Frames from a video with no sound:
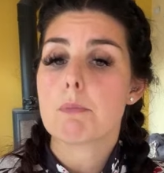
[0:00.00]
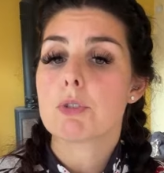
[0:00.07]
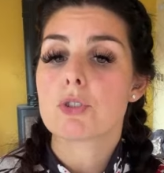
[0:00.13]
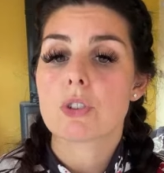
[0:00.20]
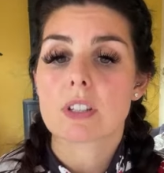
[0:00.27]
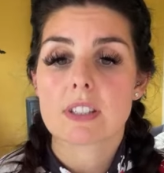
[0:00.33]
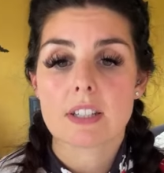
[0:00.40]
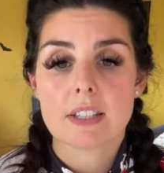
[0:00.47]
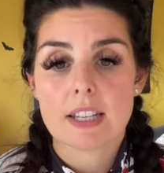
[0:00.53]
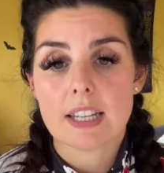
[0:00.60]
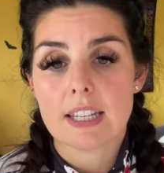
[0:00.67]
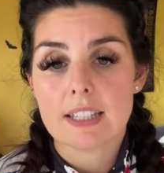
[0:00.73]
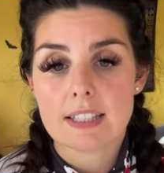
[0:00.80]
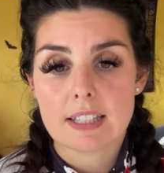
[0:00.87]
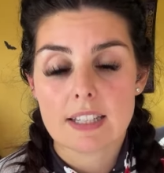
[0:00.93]
restricted
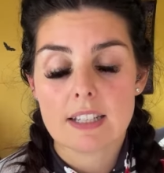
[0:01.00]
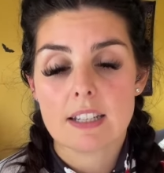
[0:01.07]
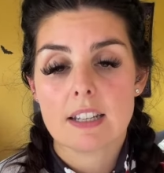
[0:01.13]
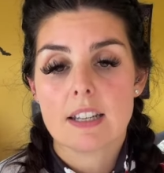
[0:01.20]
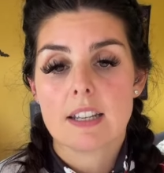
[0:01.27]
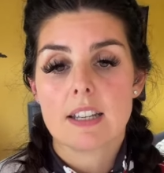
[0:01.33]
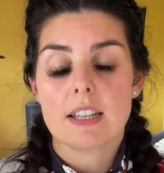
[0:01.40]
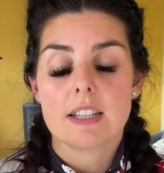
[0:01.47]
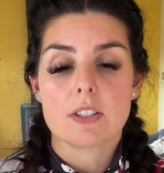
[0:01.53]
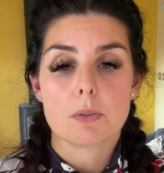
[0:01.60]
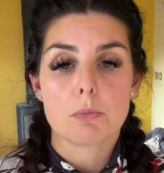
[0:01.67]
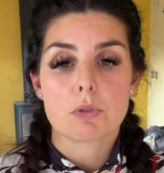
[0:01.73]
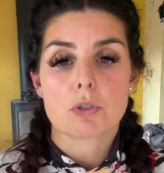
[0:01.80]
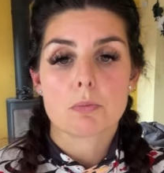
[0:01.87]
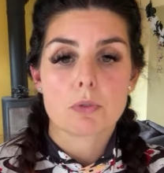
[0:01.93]
eating is a
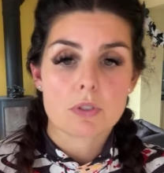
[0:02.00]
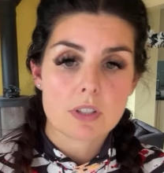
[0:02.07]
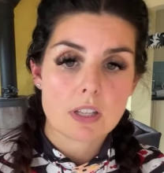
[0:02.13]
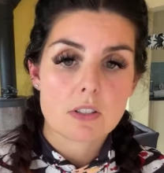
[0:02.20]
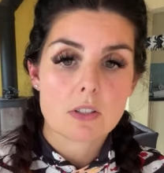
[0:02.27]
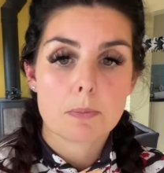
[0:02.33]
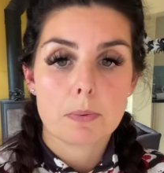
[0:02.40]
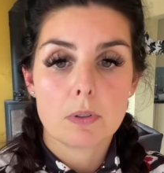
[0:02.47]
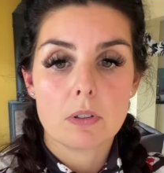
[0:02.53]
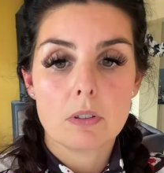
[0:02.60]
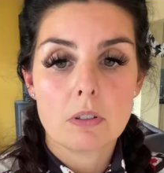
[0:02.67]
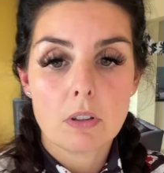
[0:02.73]
much more sensible